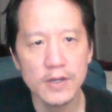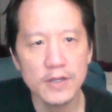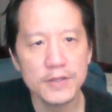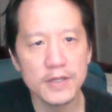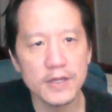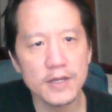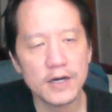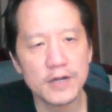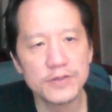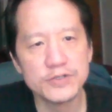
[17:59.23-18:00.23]
The
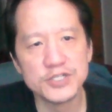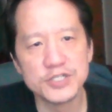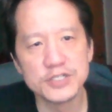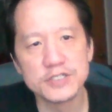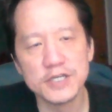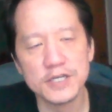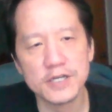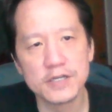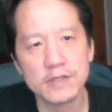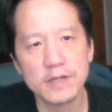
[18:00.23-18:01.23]
other digits
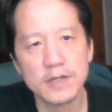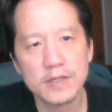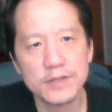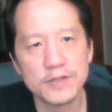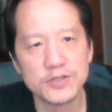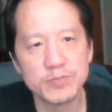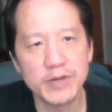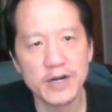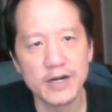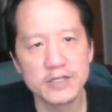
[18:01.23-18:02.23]
in this
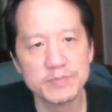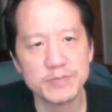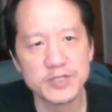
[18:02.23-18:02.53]
box must